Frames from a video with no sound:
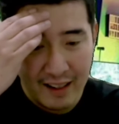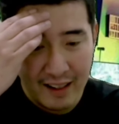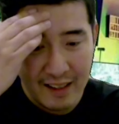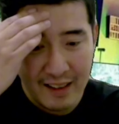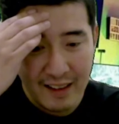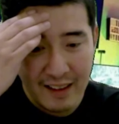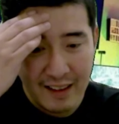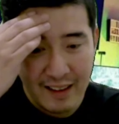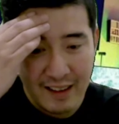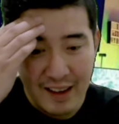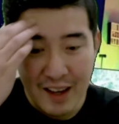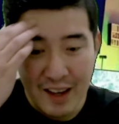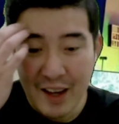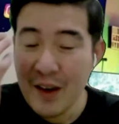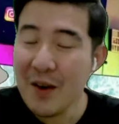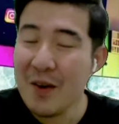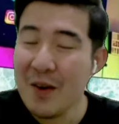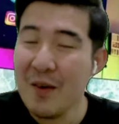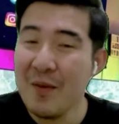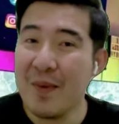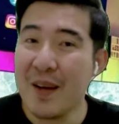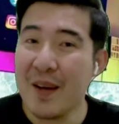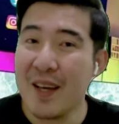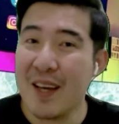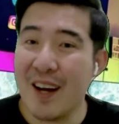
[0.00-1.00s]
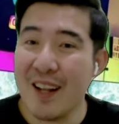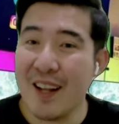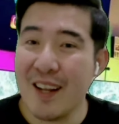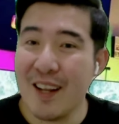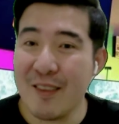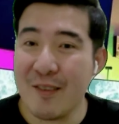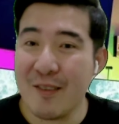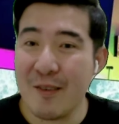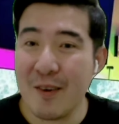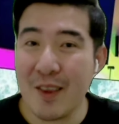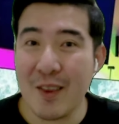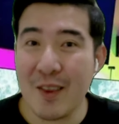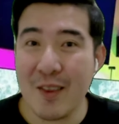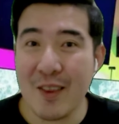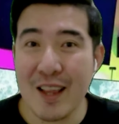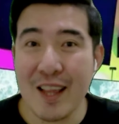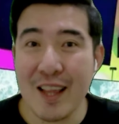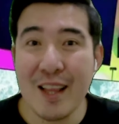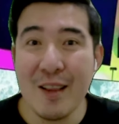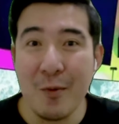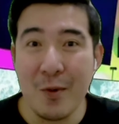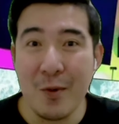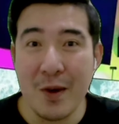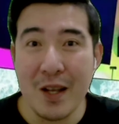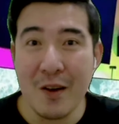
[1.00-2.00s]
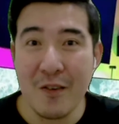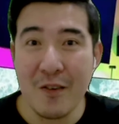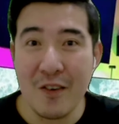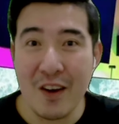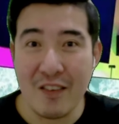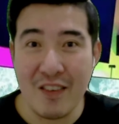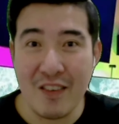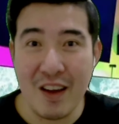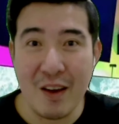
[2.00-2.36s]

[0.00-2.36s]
Oh my goodness gracious, it's a winner rap.